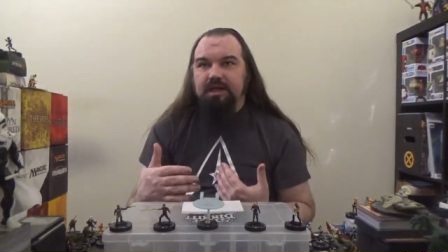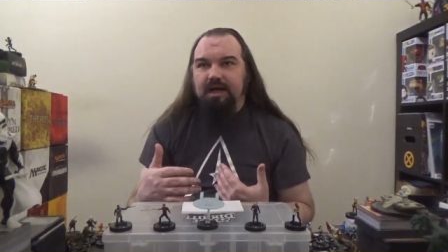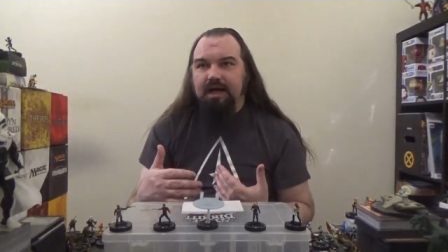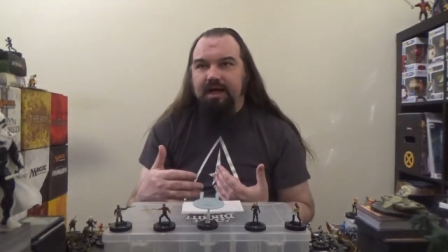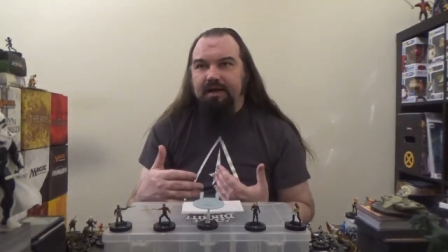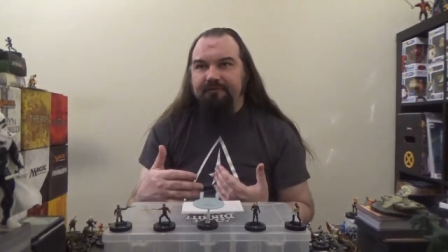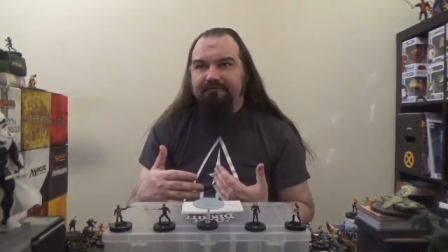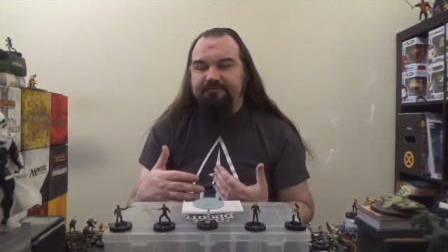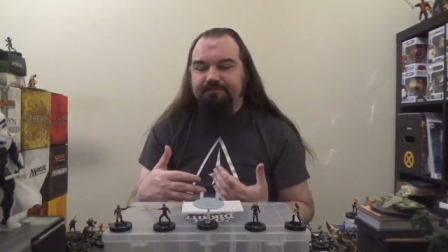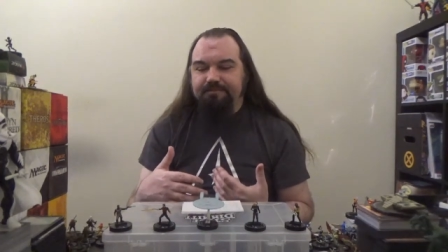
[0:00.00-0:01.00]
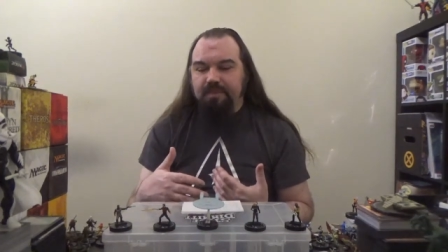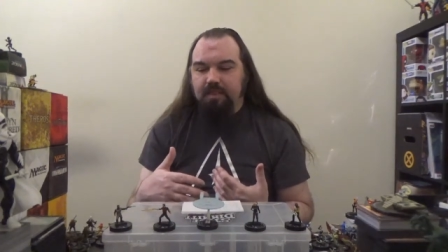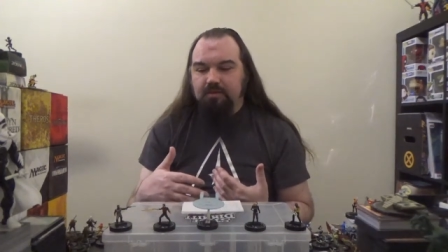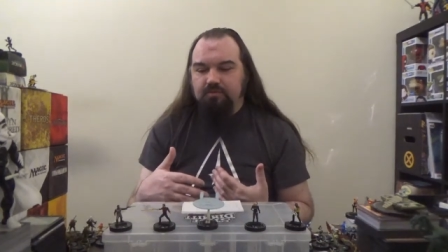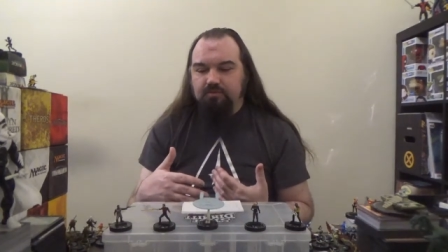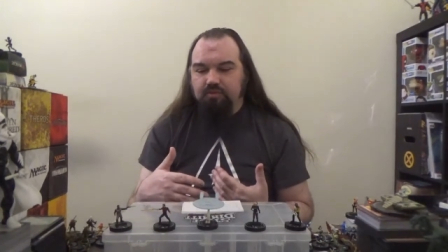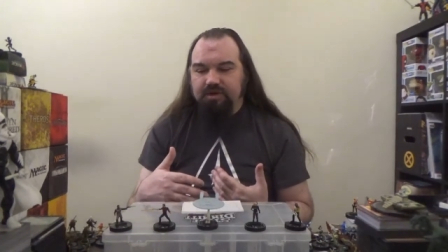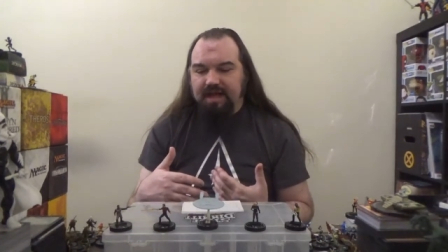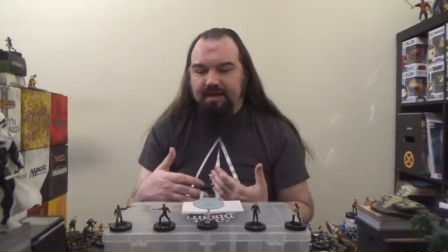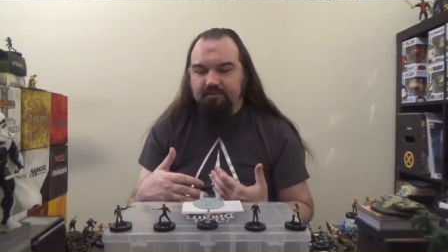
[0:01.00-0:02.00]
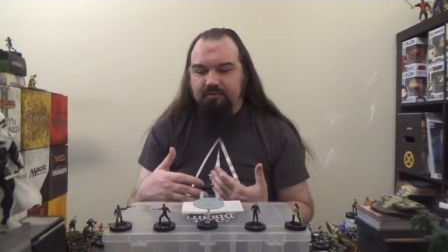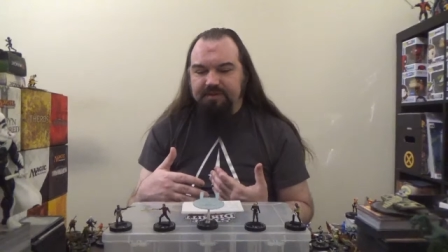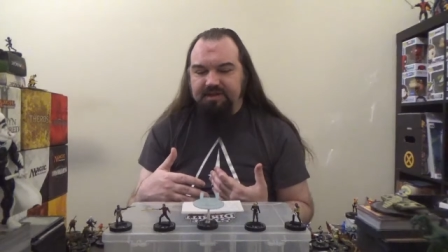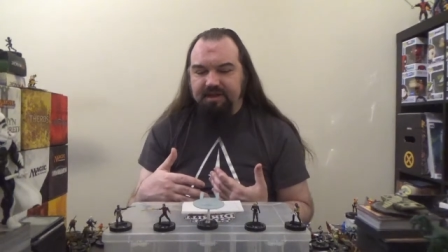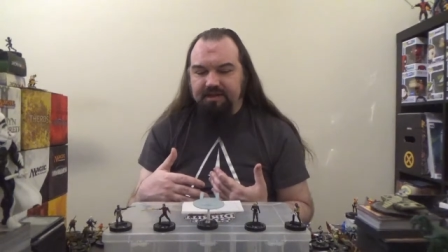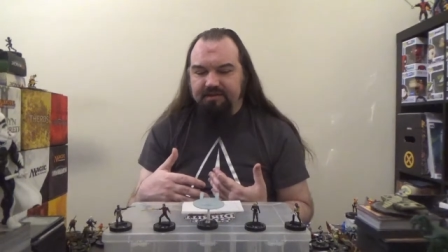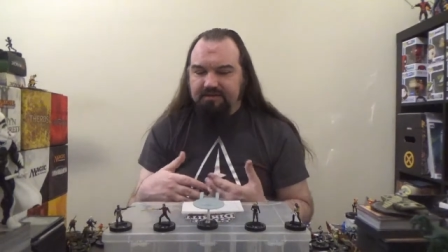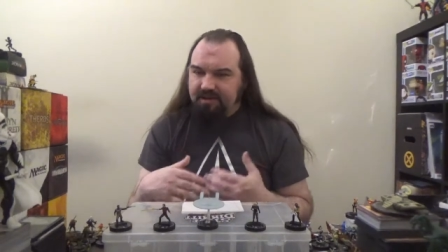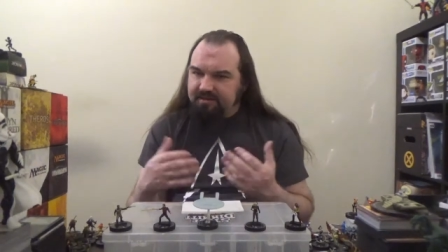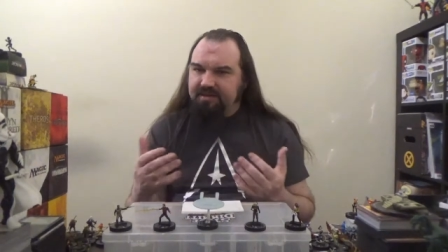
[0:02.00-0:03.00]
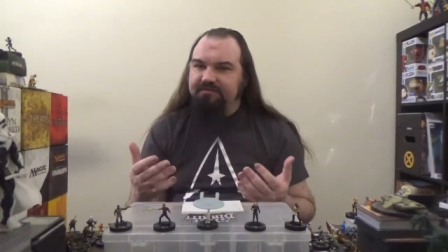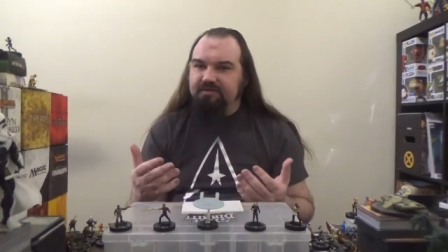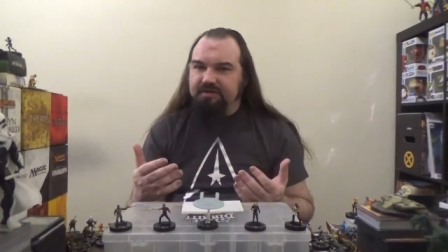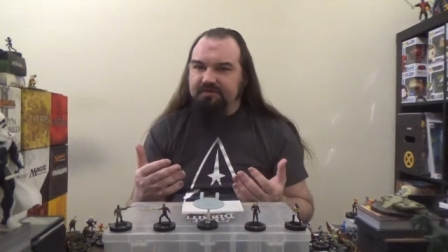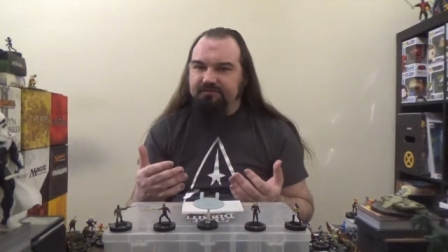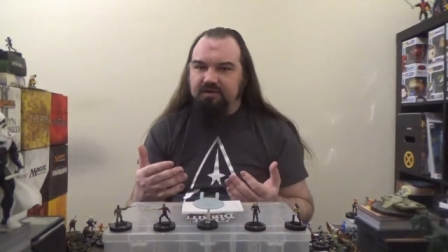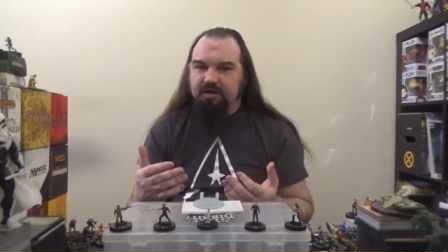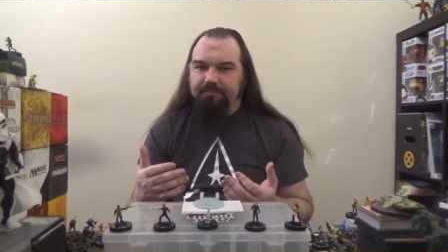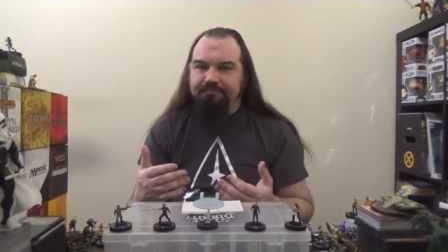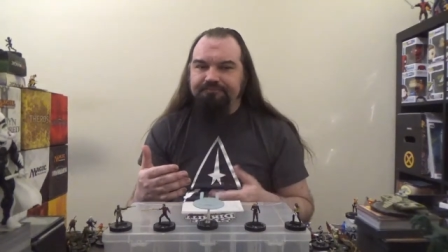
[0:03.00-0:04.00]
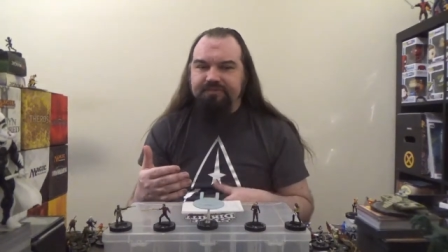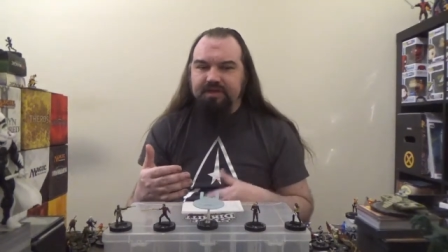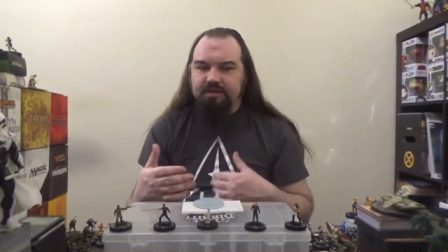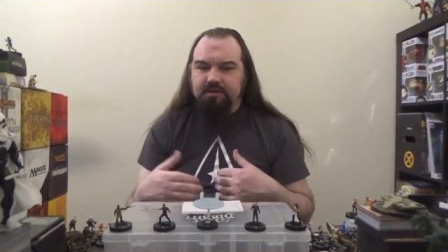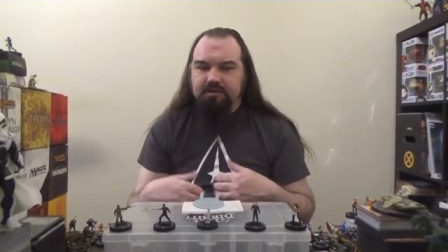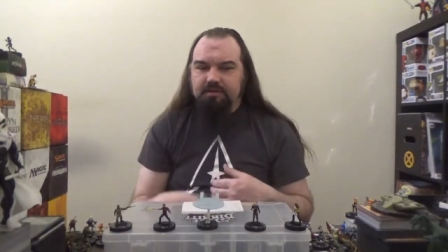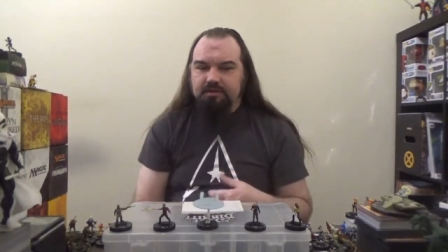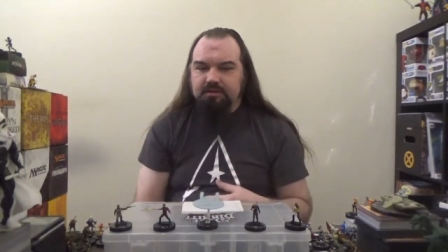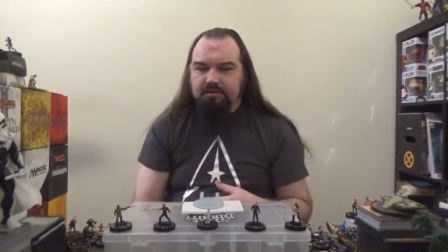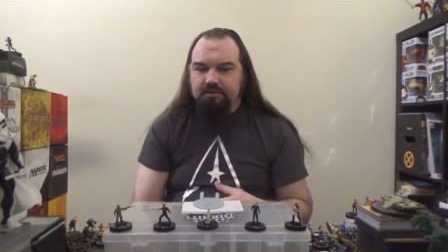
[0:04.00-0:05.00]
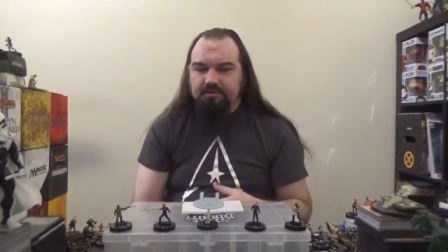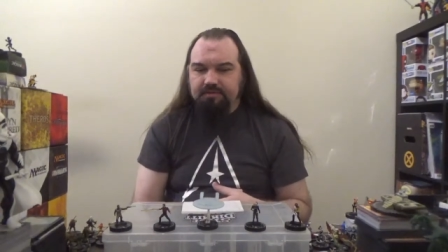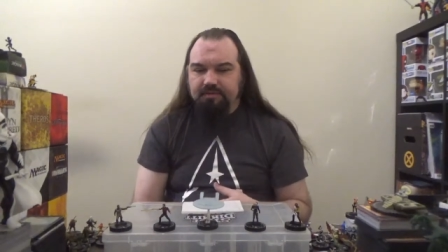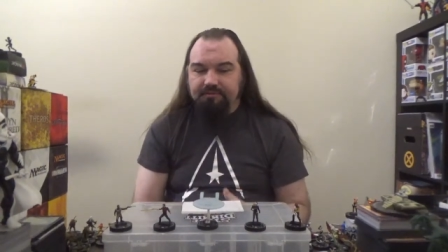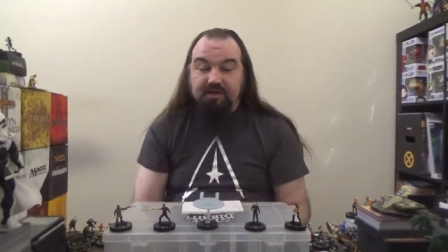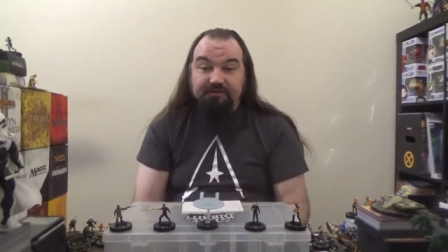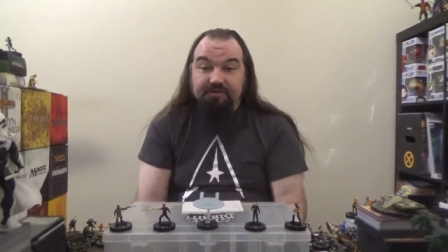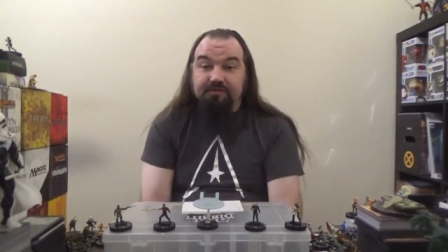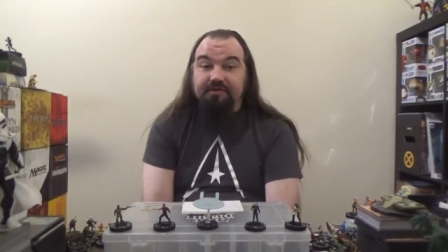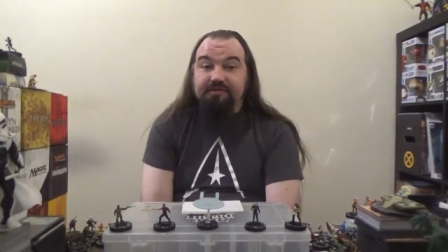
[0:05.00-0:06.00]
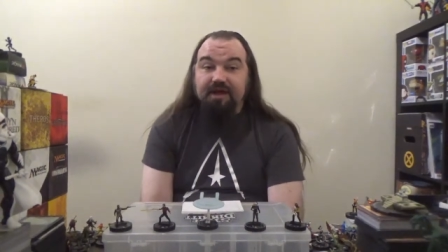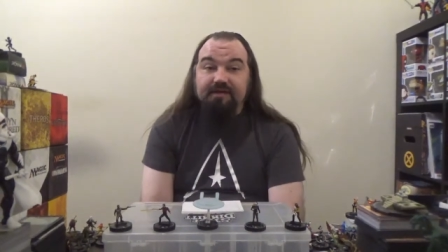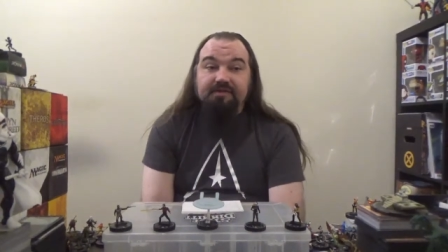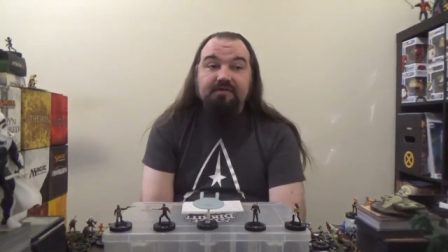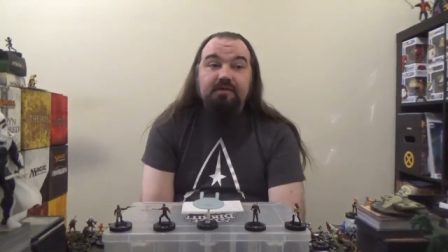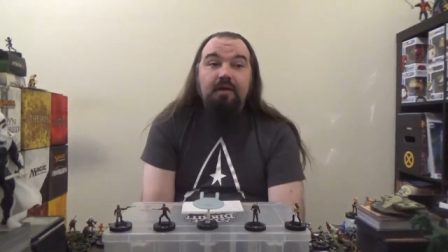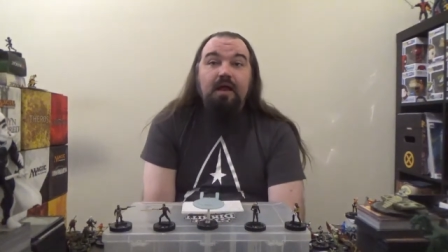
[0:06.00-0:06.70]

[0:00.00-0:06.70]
uh, would ha would be done slightly differently from the previous three sets,